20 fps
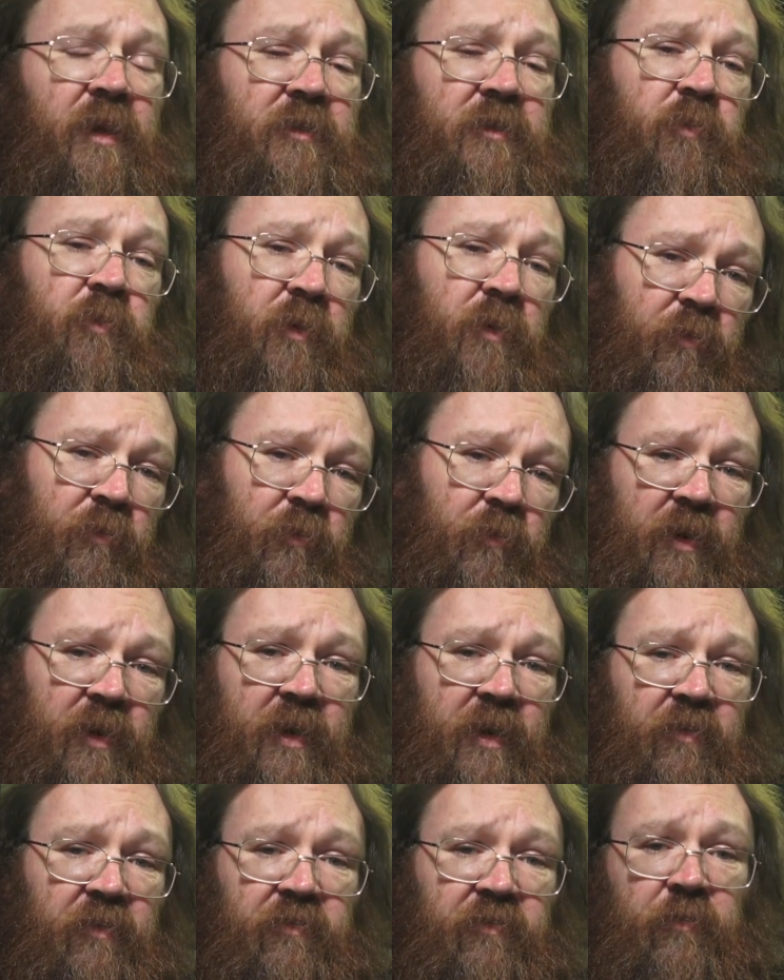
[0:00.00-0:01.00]
That's where it
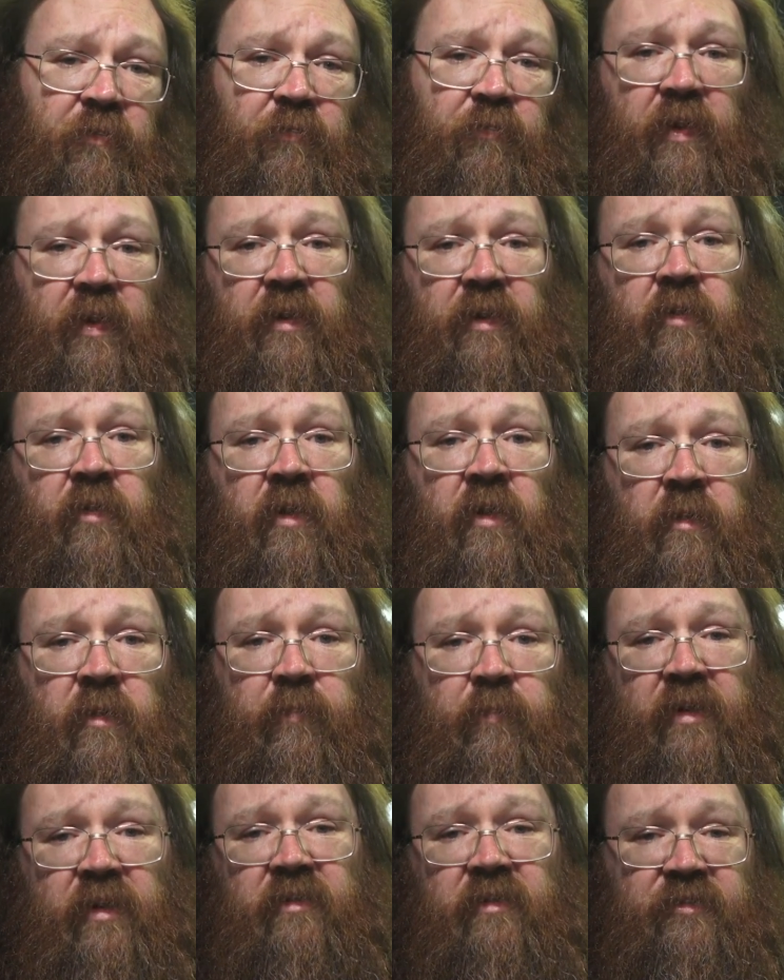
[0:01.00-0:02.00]
really has an effect,
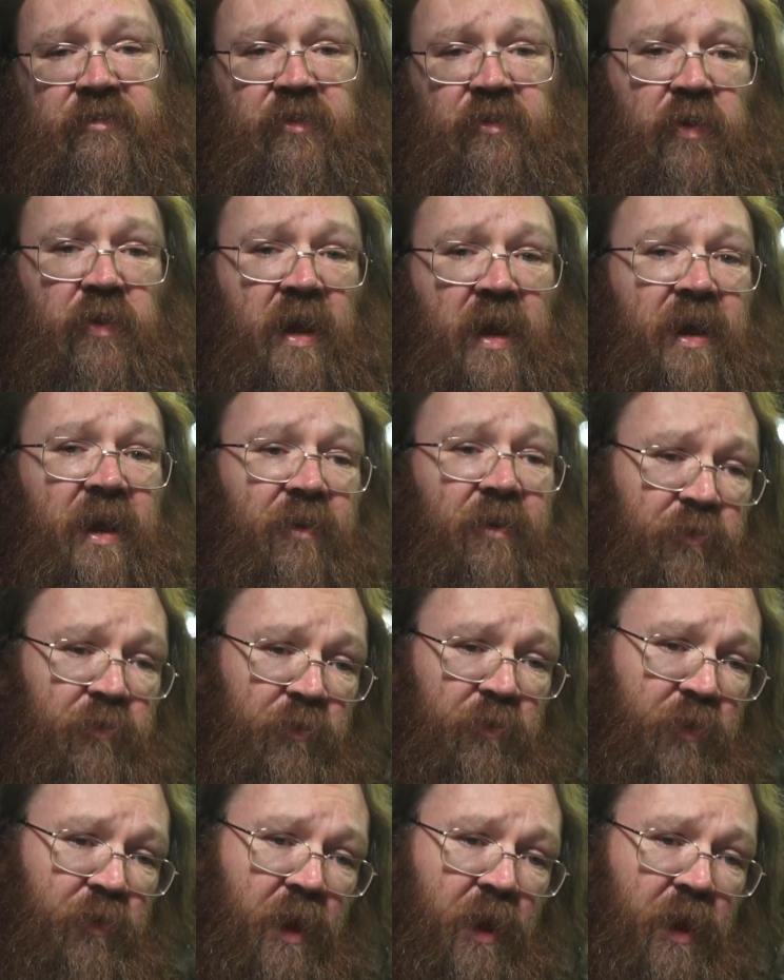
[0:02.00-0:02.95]
because you can't do